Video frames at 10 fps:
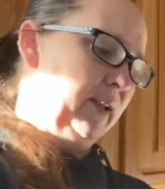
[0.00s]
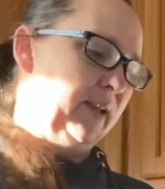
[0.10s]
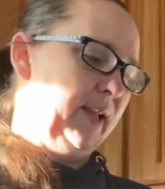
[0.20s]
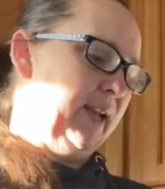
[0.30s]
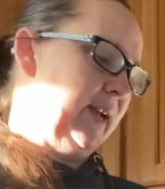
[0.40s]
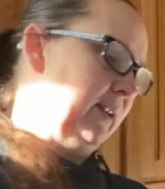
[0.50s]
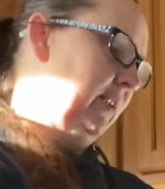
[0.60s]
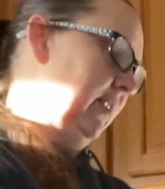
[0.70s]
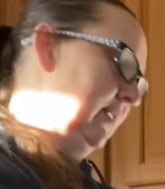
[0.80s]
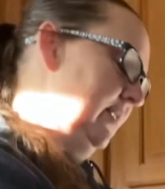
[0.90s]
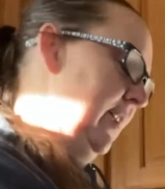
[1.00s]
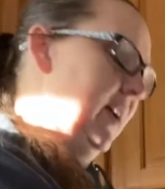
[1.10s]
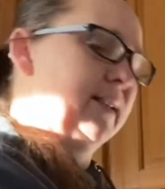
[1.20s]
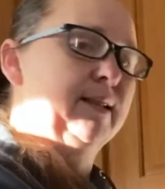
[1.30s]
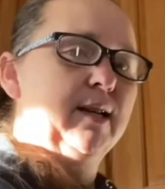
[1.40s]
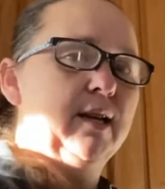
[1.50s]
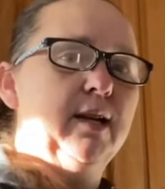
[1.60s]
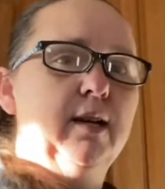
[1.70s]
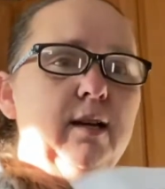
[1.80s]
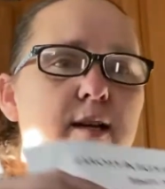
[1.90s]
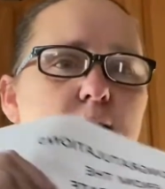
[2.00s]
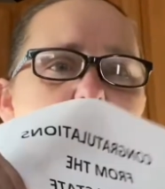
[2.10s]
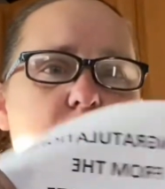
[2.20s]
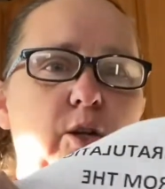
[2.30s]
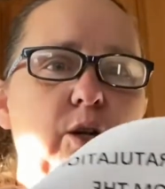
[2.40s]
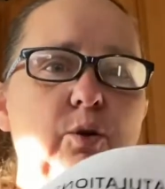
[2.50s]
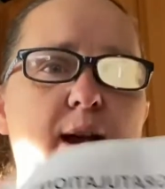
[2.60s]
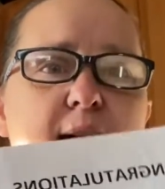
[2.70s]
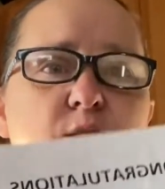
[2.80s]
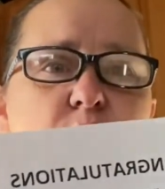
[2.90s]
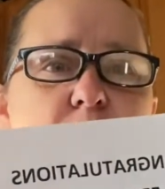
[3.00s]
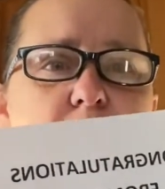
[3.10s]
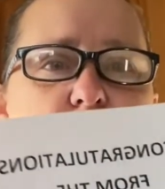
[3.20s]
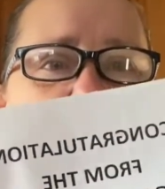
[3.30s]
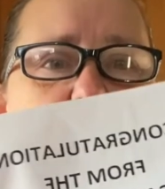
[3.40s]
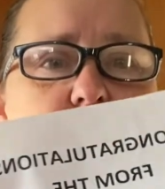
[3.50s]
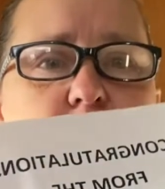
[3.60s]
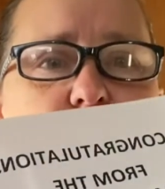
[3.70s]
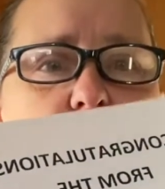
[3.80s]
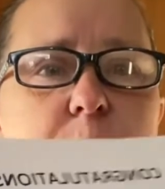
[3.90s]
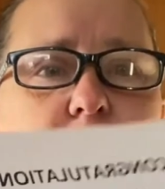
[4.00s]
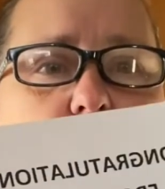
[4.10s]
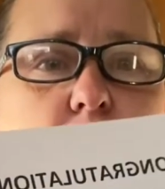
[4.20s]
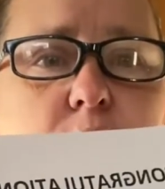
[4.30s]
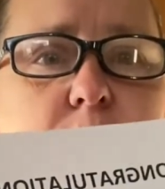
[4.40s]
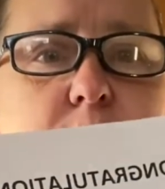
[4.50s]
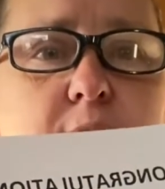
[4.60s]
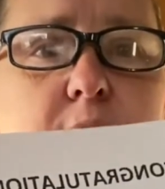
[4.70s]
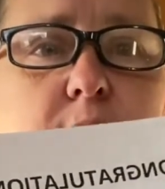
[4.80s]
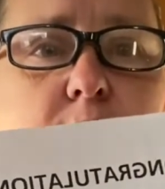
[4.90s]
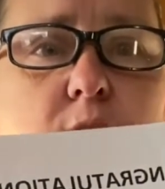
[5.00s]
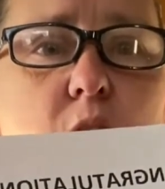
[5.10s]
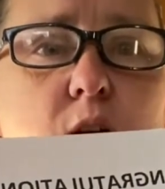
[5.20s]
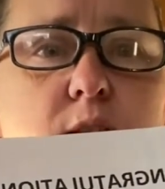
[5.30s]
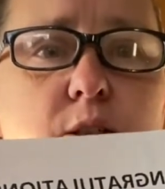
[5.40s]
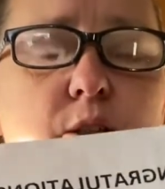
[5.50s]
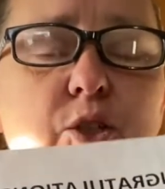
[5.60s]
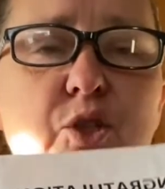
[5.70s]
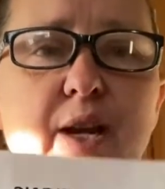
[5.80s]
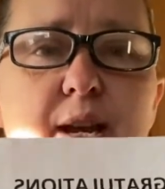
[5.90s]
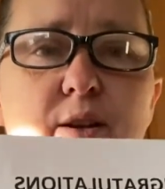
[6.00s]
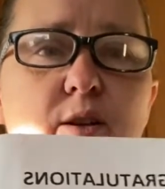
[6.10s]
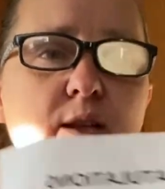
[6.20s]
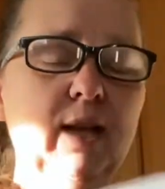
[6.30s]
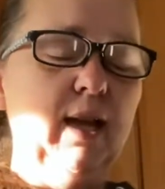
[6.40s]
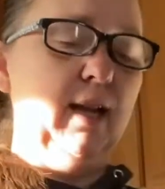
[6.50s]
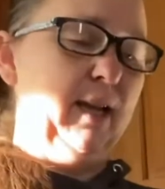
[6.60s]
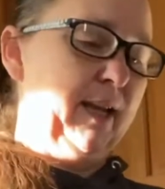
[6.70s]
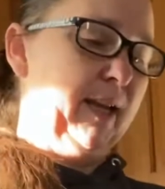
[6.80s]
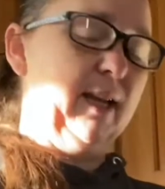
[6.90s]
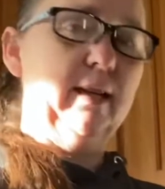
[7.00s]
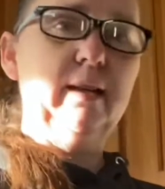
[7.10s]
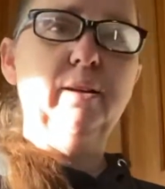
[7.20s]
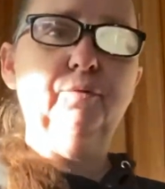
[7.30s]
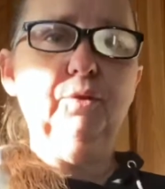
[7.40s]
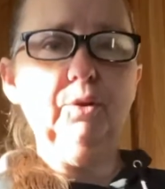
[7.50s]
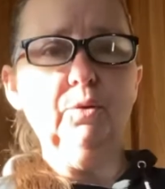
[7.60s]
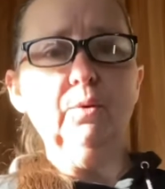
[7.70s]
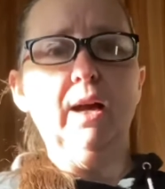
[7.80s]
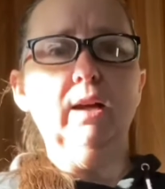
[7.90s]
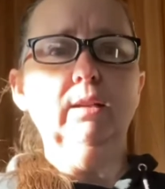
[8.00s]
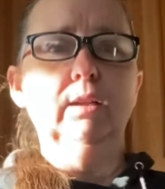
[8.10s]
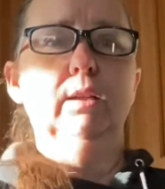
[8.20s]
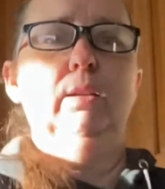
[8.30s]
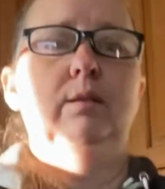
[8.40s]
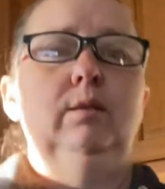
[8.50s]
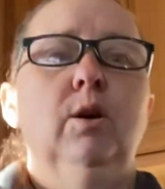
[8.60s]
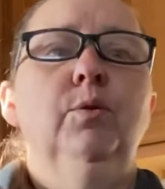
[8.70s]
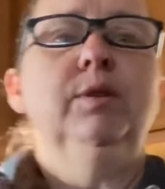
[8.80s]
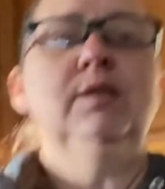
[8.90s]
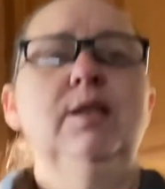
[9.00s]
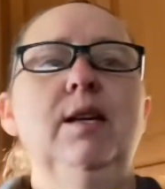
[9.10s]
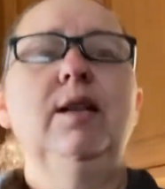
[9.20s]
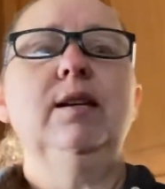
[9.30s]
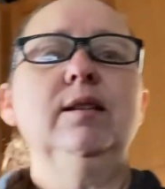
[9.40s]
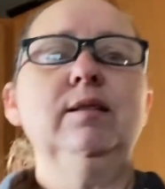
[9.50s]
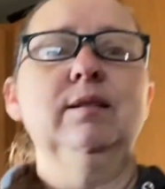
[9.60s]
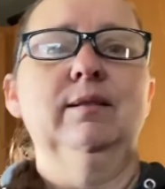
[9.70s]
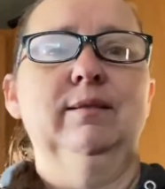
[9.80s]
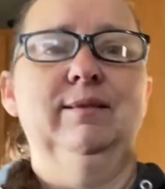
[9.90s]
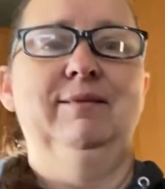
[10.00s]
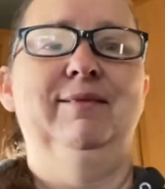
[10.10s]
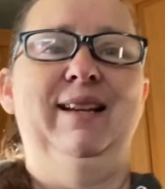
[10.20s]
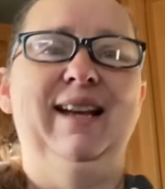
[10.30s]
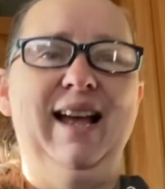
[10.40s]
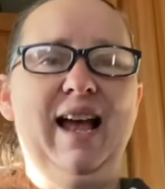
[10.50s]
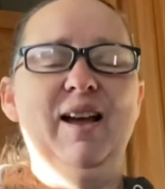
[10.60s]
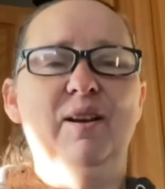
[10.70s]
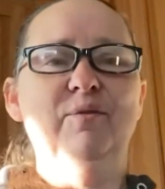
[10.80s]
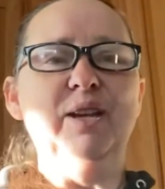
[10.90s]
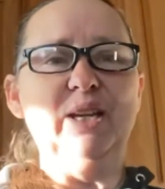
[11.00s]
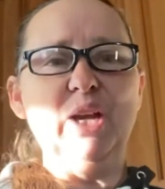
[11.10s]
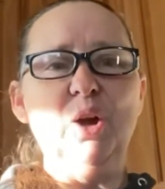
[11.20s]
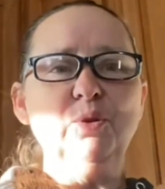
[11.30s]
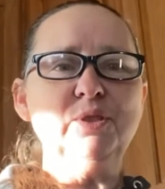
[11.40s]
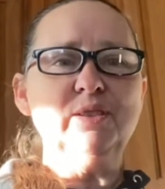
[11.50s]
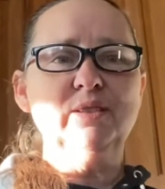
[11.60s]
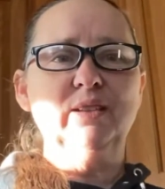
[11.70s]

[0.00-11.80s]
And it says, "Congratulations from the Garden State Gardener channel." And if you go see his videos